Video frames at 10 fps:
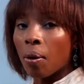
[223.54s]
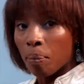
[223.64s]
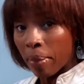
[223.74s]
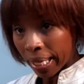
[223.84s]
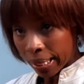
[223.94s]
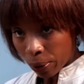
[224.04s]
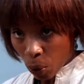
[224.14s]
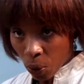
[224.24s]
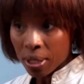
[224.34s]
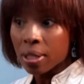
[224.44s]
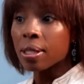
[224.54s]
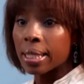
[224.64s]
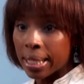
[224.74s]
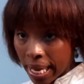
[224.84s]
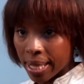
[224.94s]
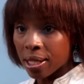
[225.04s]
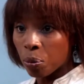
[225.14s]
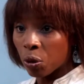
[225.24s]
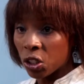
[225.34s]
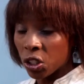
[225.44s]
My course is a dance
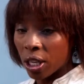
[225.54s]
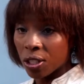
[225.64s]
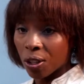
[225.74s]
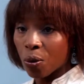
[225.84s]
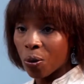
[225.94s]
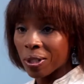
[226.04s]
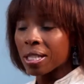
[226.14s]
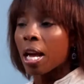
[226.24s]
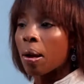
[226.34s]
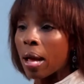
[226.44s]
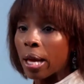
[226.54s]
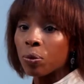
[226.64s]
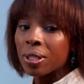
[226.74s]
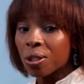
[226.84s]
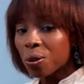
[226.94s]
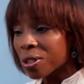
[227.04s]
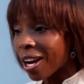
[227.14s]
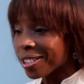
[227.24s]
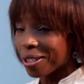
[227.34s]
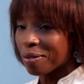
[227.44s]
appreciation course, and we do
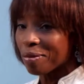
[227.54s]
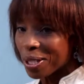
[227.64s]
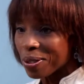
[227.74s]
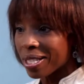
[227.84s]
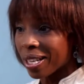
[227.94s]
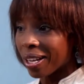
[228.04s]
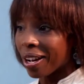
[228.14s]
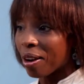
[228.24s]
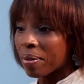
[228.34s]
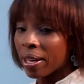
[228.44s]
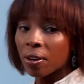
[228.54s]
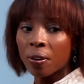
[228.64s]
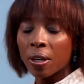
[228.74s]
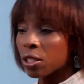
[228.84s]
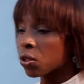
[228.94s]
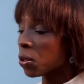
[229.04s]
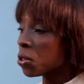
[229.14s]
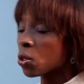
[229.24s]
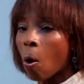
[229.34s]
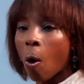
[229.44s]
touch on music. They're
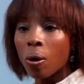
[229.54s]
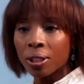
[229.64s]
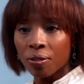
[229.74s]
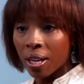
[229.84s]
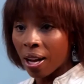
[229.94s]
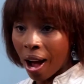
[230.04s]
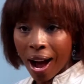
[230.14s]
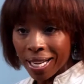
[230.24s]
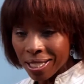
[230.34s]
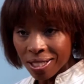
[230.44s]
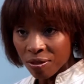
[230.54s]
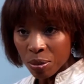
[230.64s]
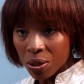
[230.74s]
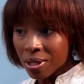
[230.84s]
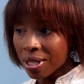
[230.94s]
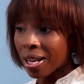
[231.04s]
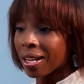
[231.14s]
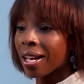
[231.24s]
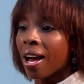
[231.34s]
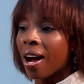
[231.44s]
introduced to all different kinds of music.
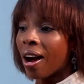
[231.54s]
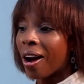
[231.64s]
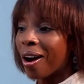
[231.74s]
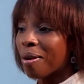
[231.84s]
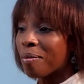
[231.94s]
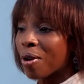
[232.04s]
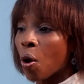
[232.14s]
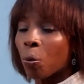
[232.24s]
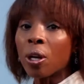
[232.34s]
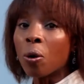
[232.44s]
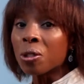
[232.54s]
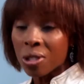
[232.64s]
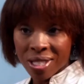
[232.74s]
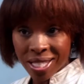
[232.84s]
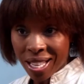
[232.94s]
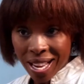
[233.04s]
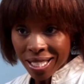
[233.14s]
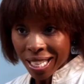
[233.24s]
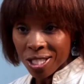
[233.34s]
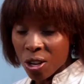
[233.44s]
We don't just
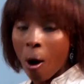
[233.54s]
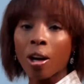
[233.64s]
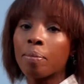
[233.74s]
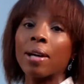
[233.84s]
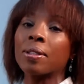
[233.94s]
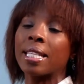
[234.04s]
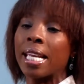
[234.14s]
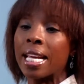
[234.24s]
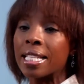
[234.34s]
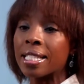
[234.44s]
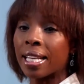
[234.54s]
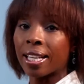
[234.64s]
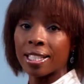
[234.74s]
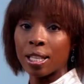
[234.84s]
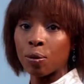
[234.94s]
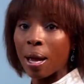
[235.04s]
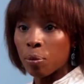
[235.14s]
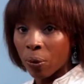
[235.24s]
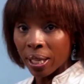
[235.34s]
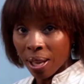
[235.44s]
sit and talk about dance. Like I said, I
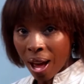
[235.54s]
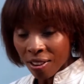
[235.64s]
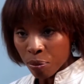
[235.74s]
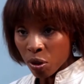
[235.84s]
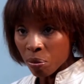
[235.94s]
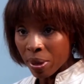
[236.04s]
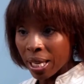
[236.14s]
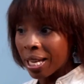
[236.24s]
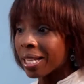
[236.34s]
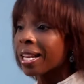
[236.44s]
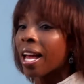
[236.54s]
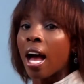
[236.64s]
bring live movement in.